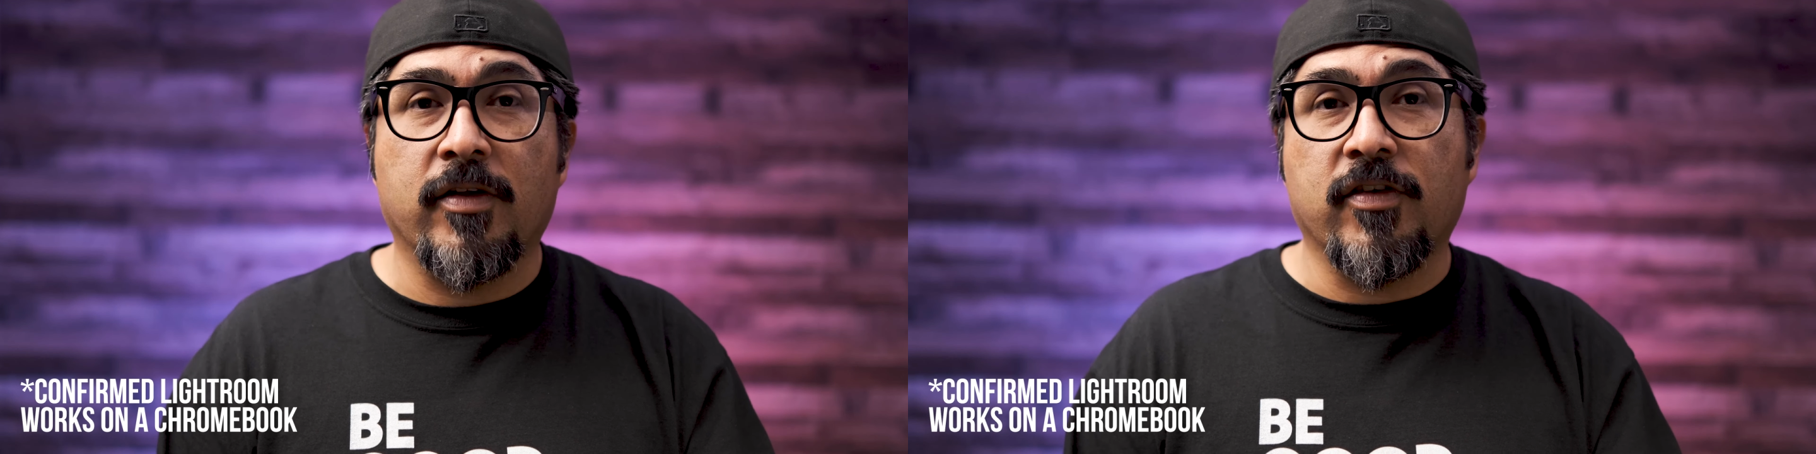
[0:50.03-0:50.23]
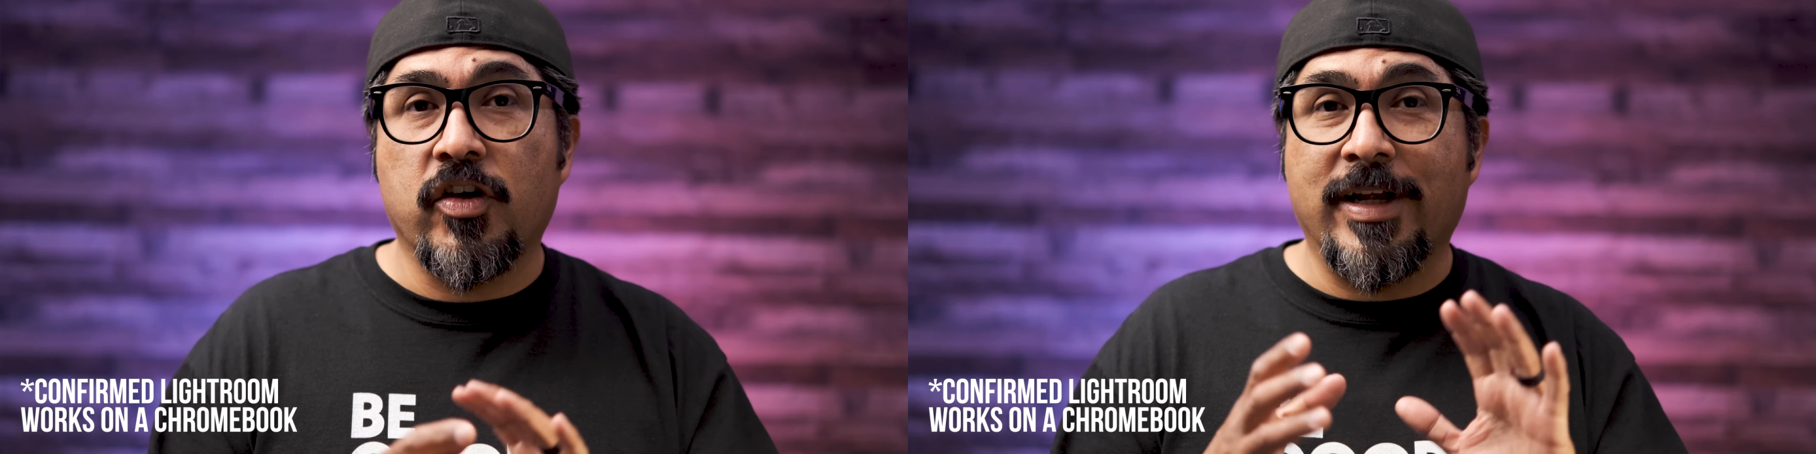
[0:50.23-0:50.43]

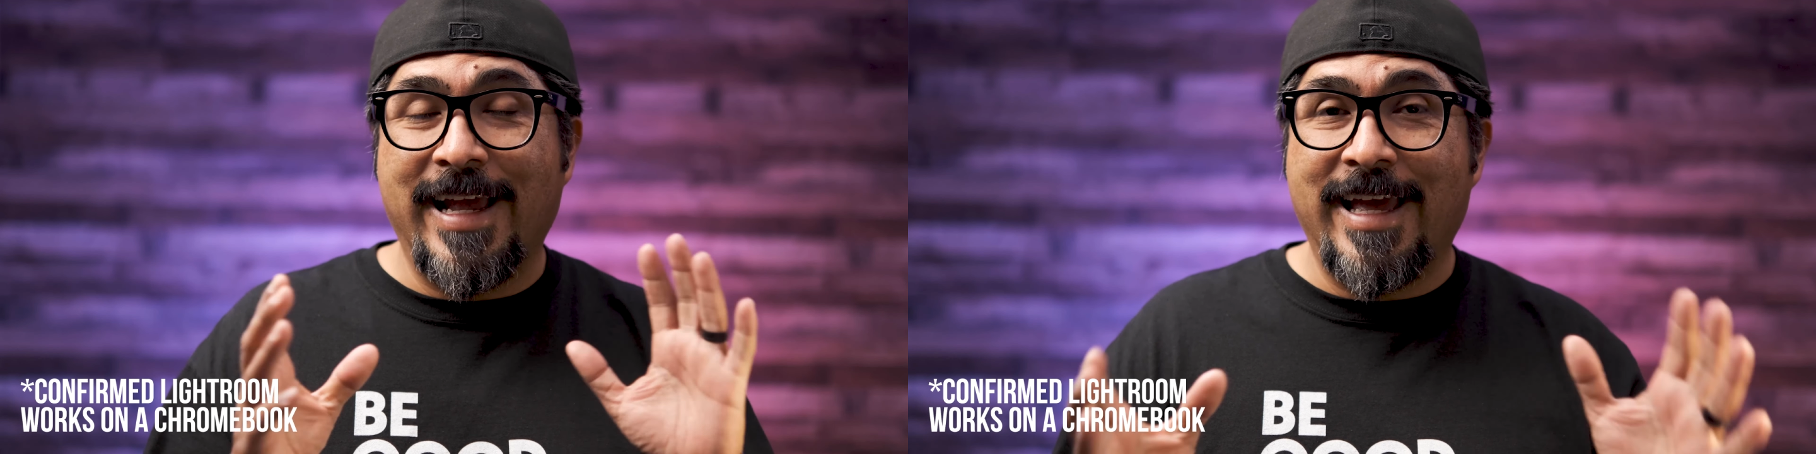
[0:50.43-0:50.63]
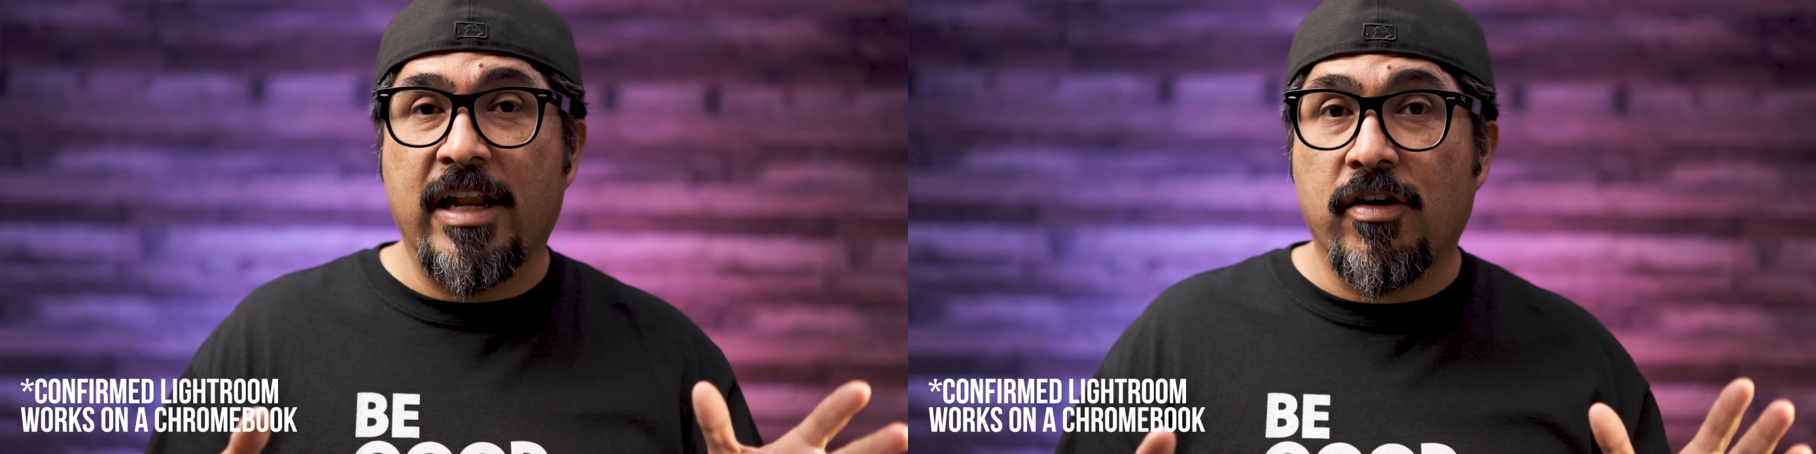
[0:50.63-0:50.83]
So you can
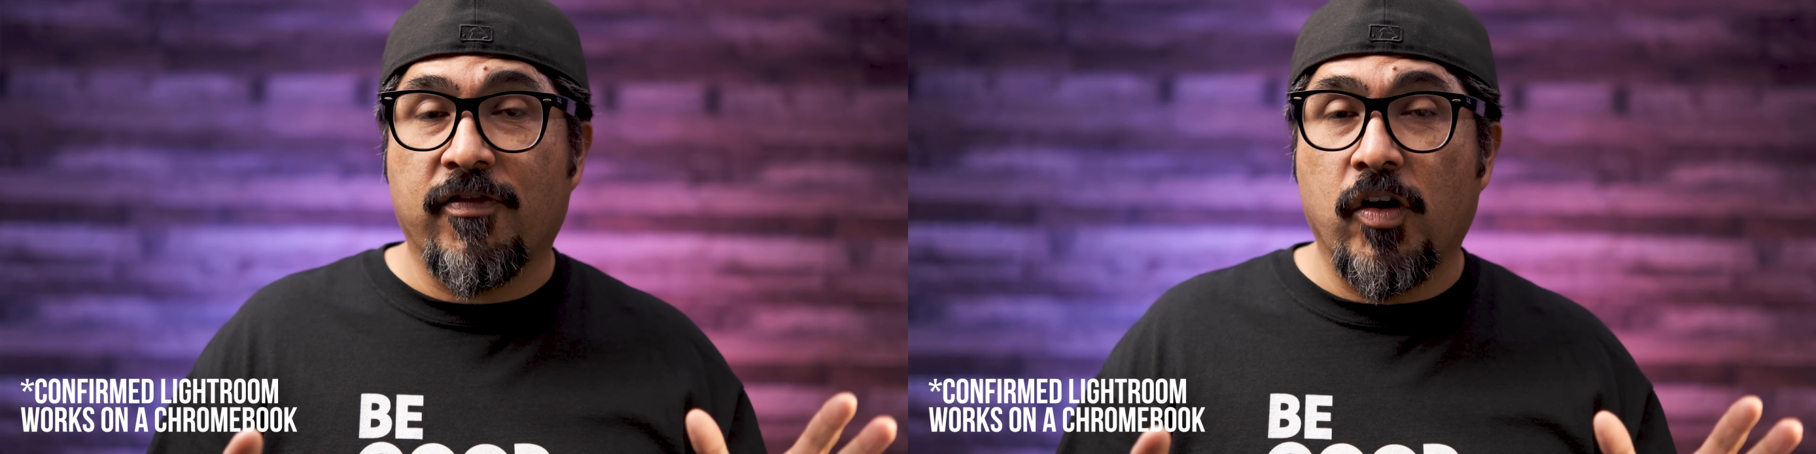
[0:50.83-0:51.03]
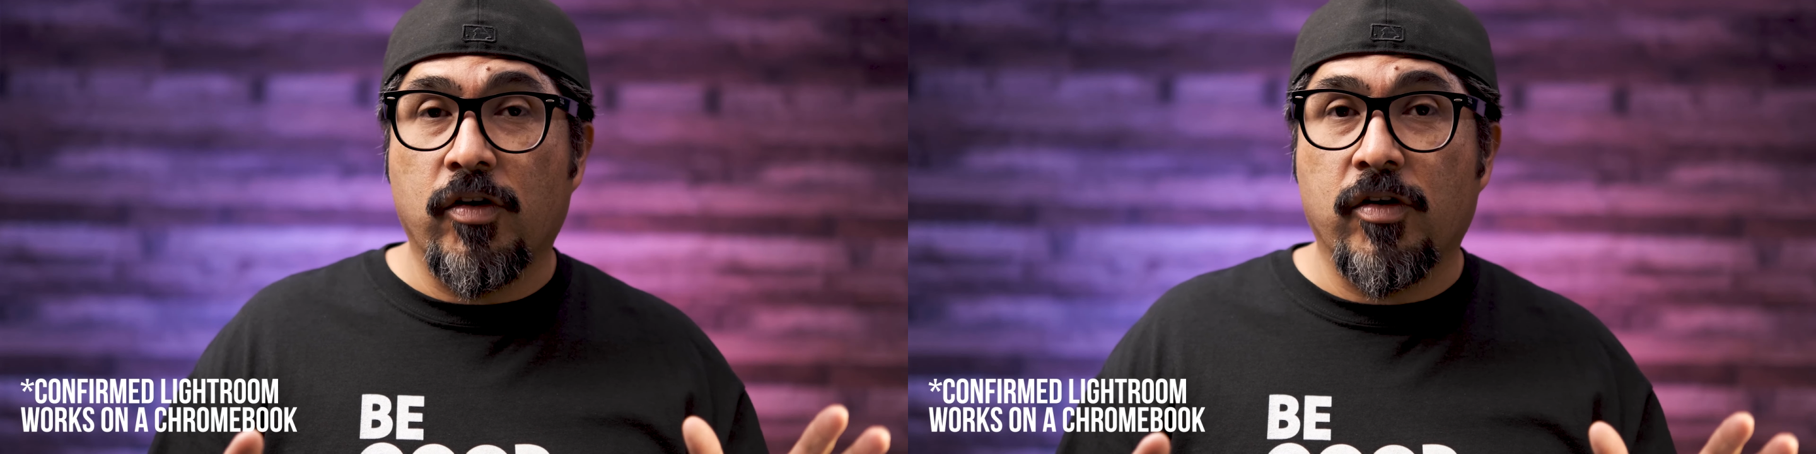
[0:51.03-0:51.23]
edit your
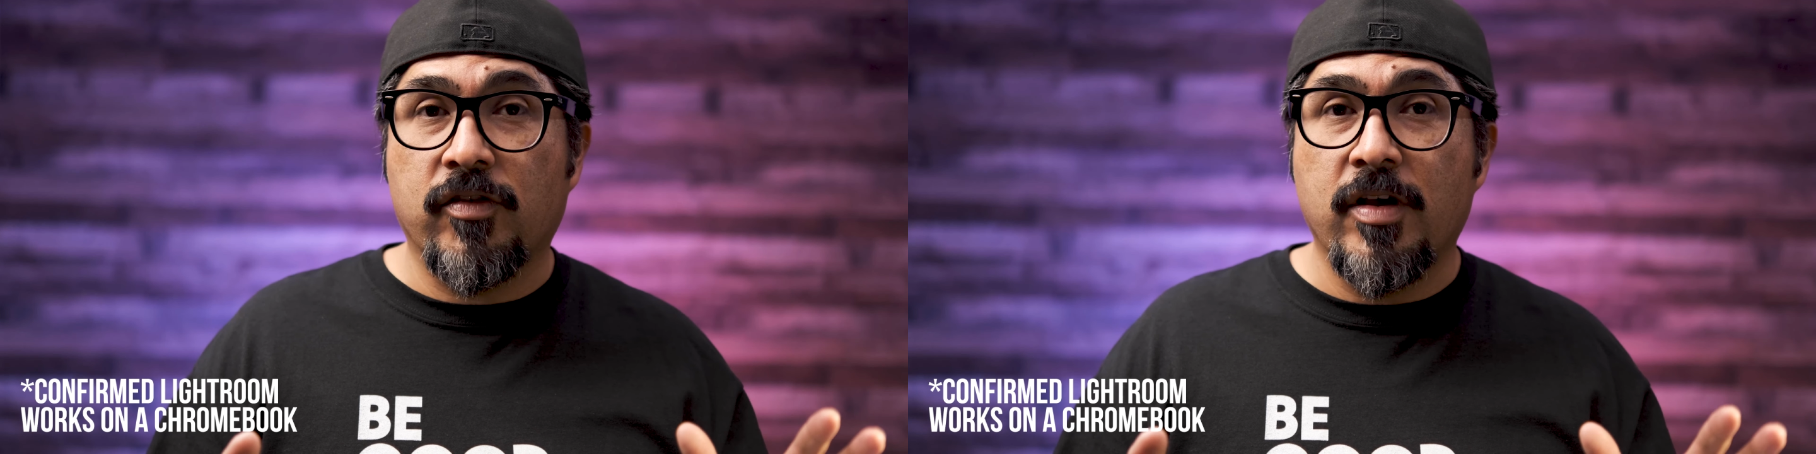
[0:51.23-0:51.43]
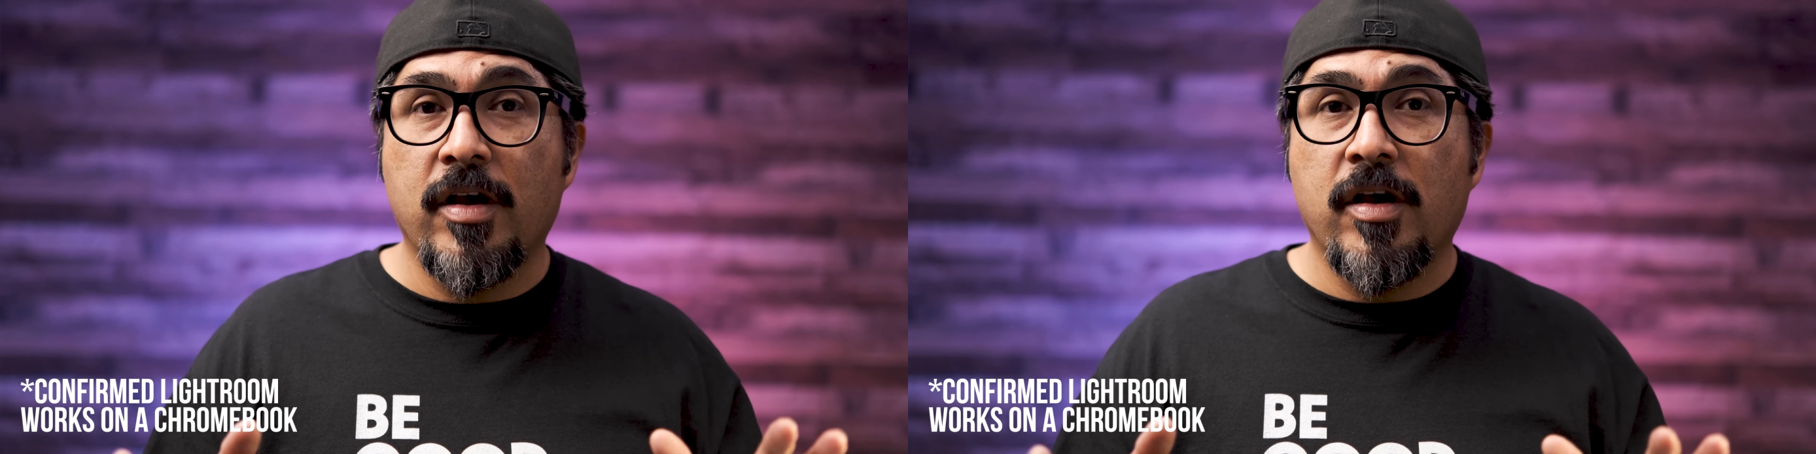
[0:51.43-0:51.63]
photos